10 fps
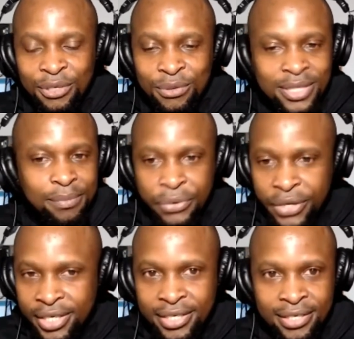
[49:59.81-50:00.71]
do some
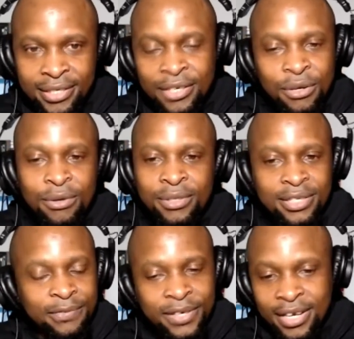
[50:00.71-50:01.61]
predictions and all the
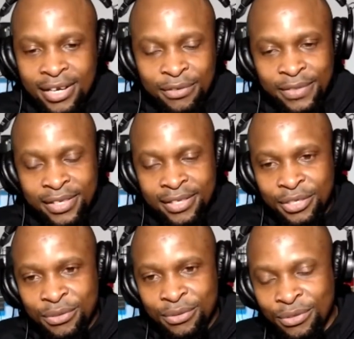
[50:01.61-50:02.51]
different kind of things that you